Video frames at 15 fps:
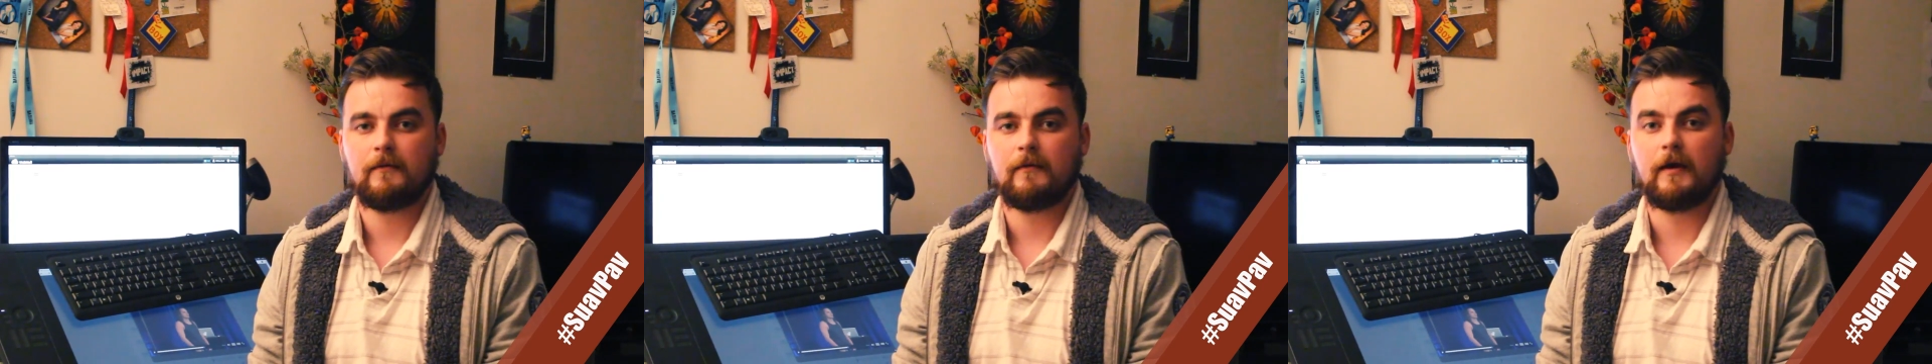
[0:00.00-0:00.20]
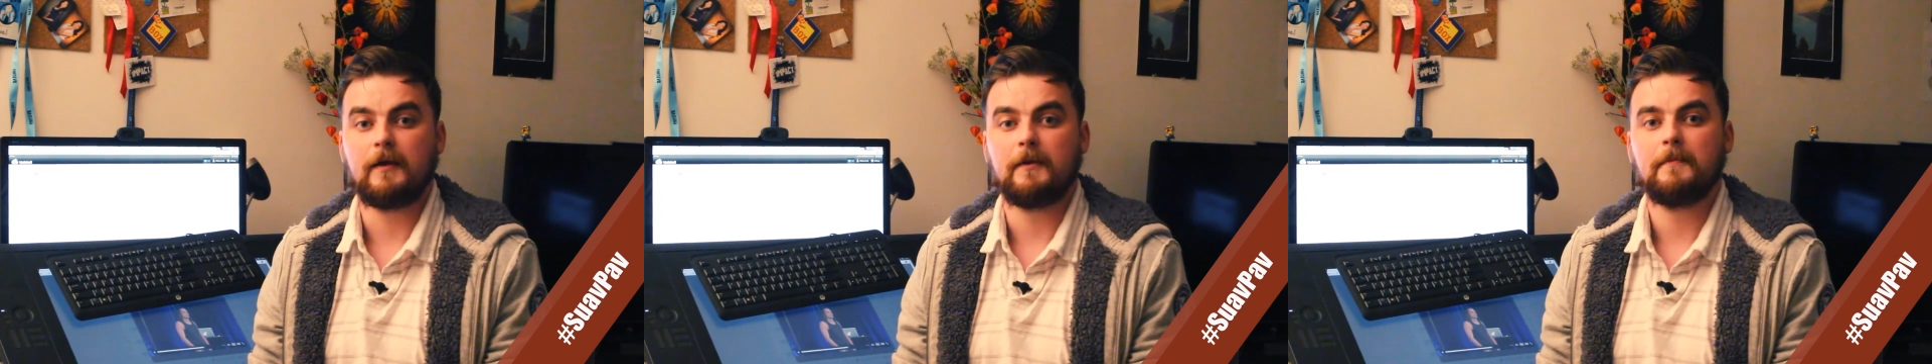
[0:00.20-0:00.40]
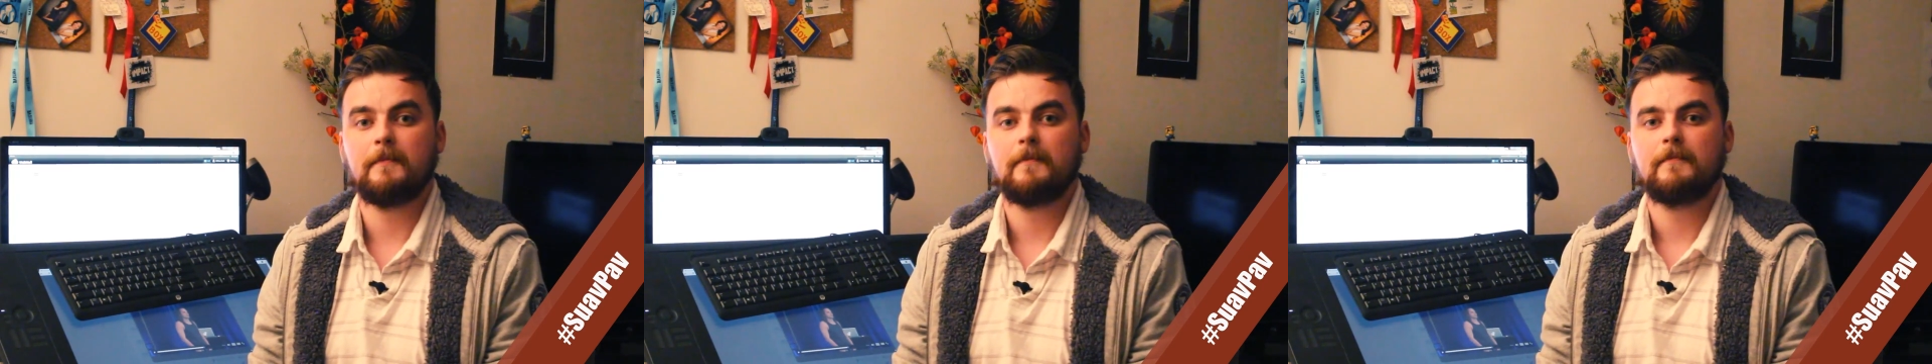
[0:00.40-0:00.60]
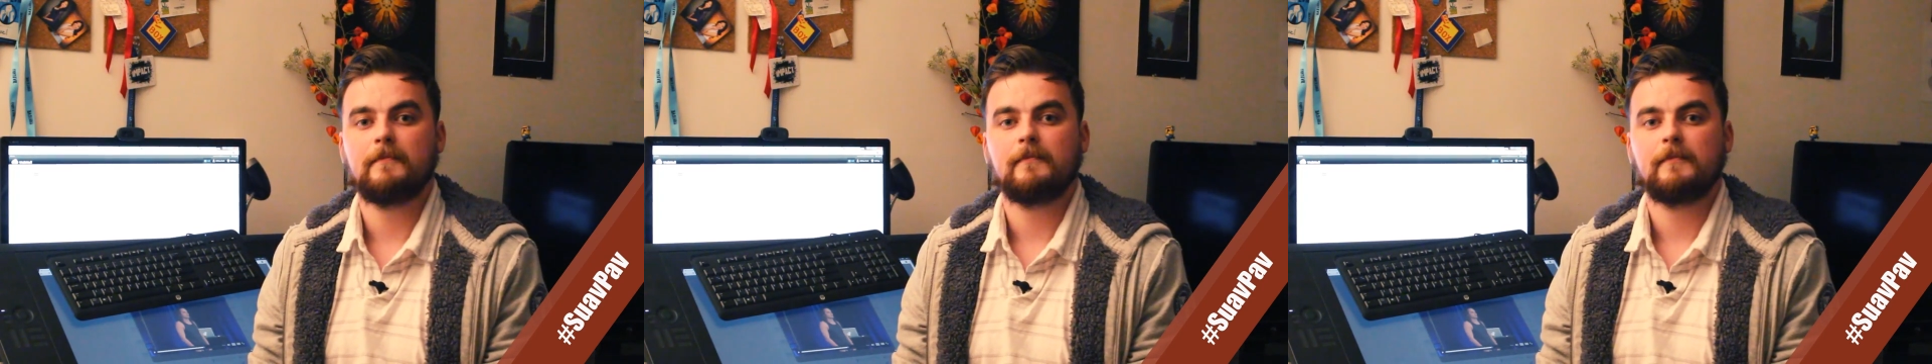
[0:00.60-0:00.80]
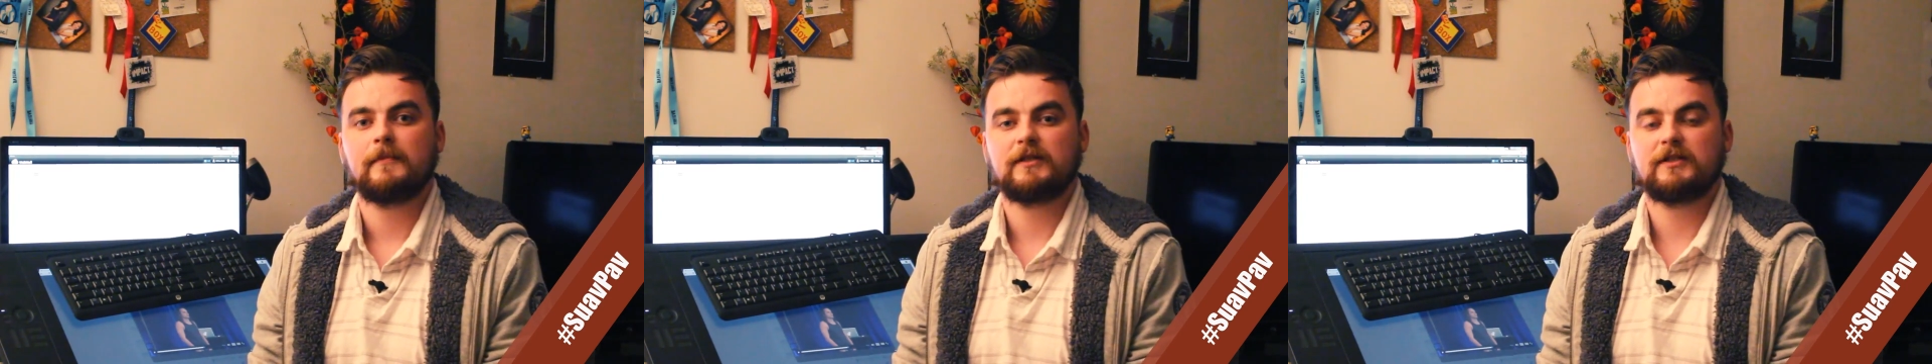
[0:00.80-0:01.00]
Right?
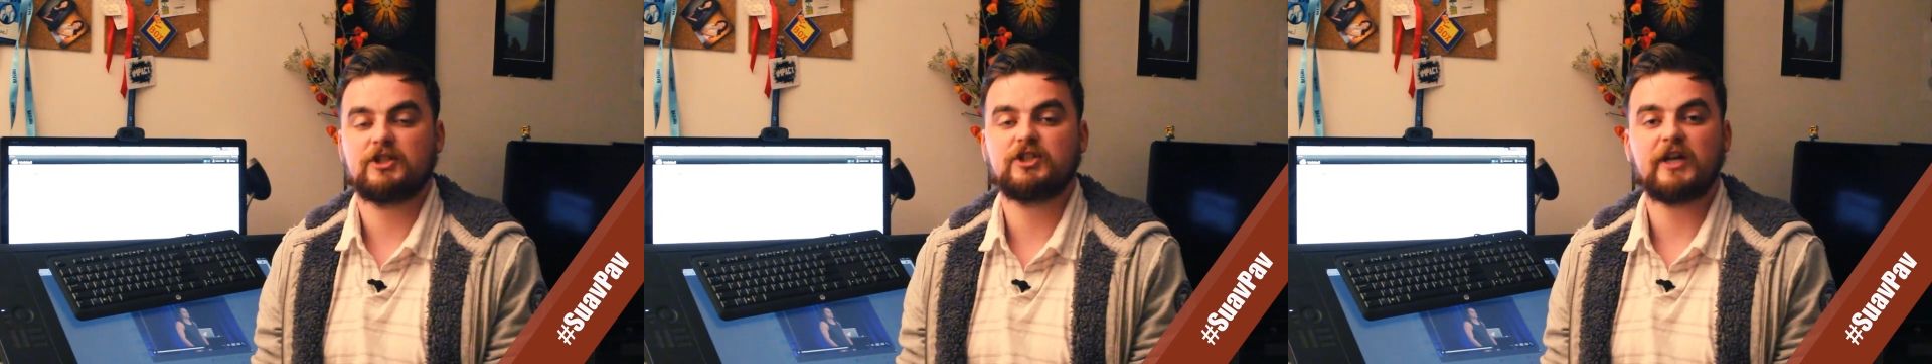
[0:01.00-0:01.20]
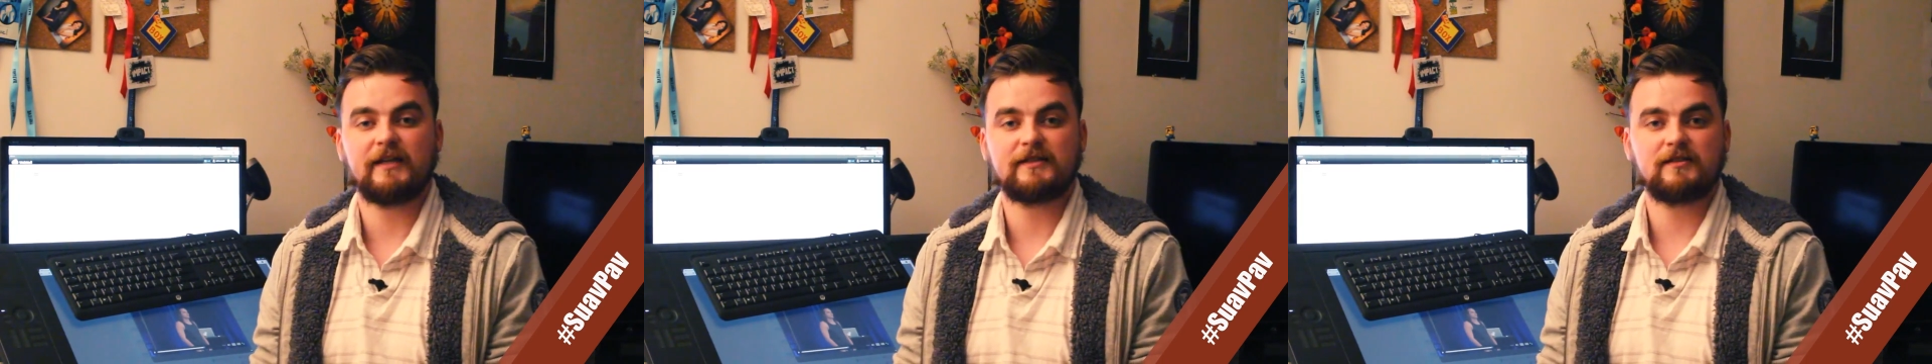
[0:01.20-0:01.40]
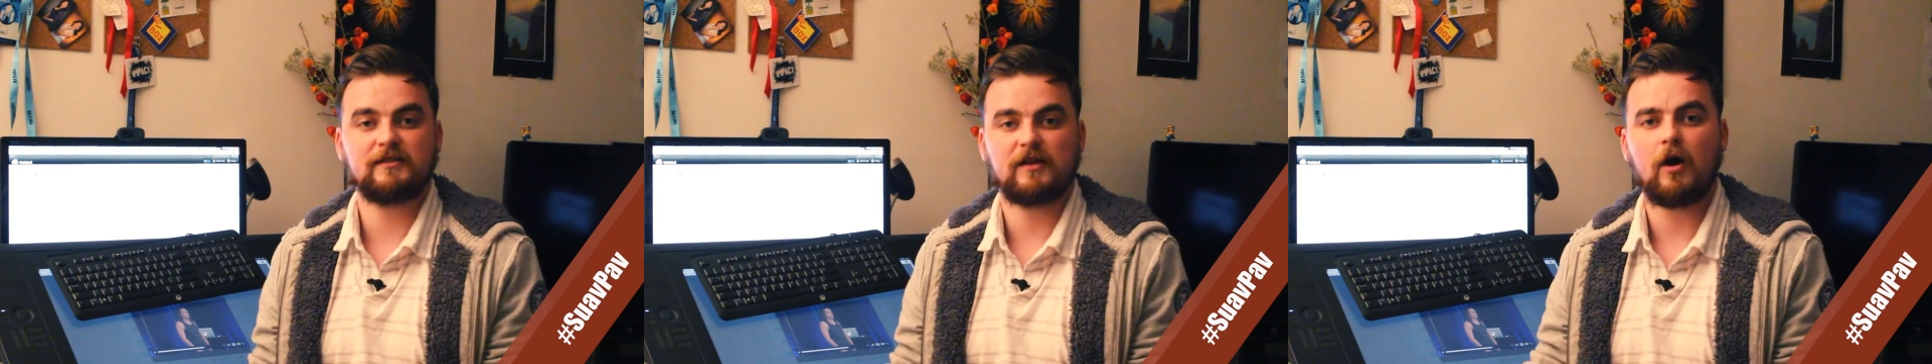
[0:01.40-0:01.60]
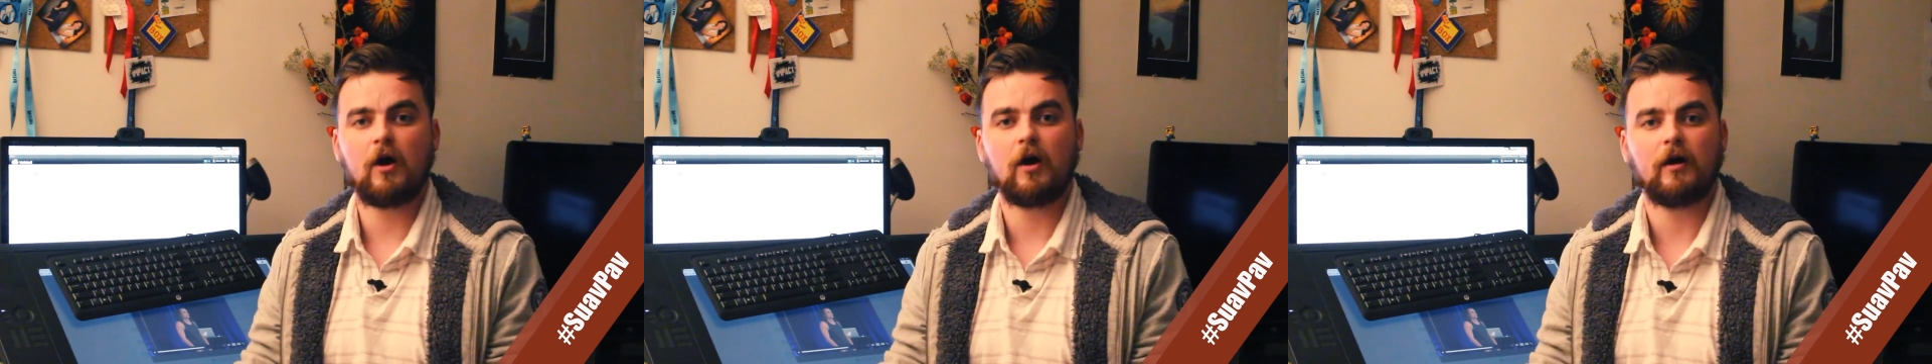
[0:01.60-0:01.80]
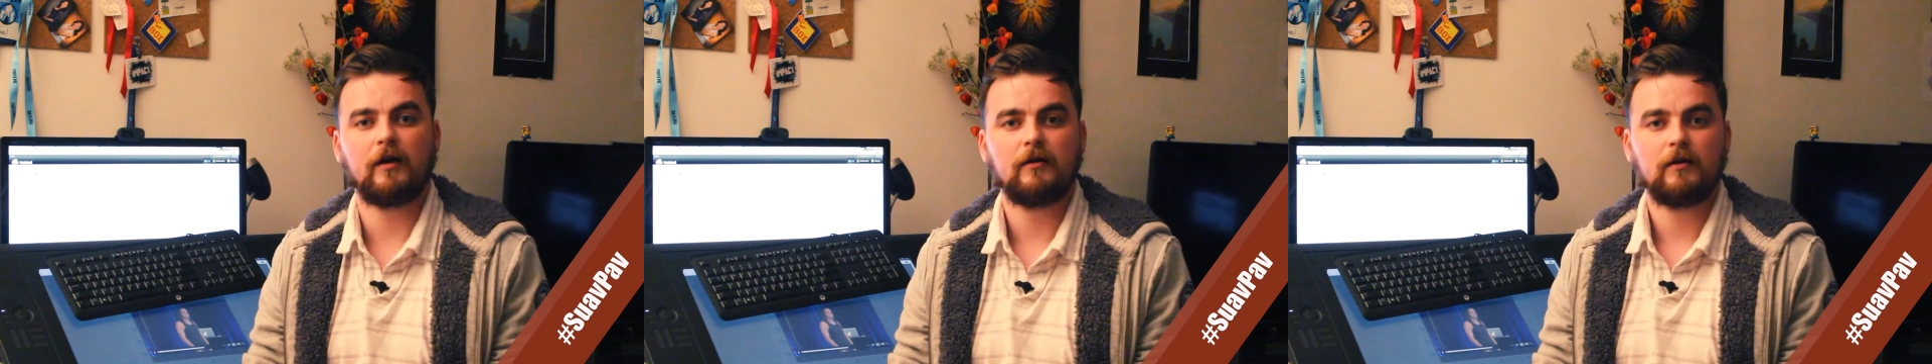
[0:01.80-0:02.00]
Because chances
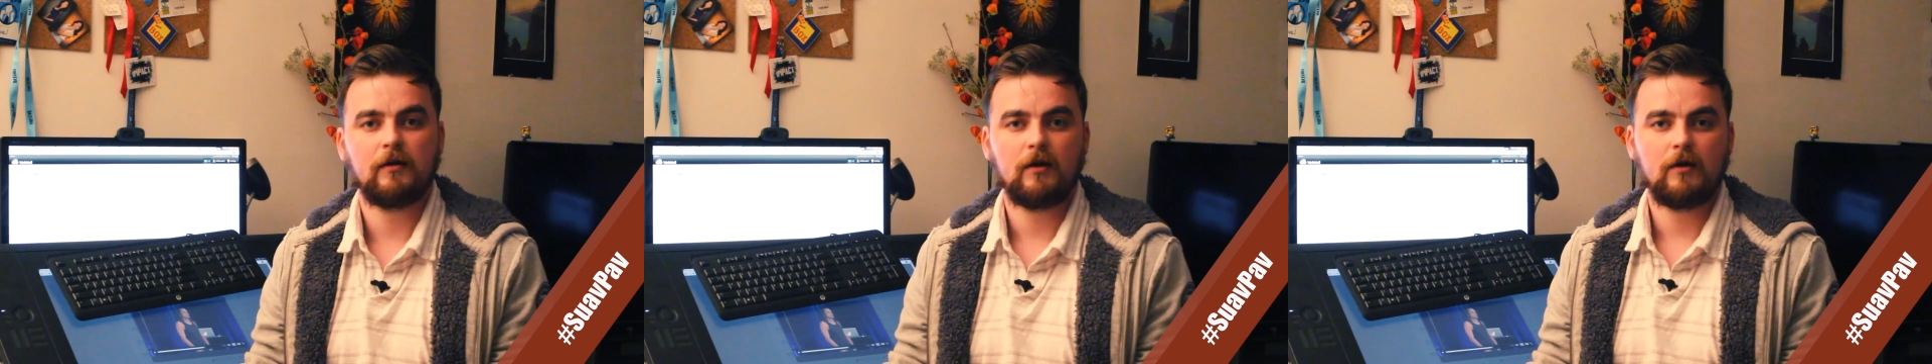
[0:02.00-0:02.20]
are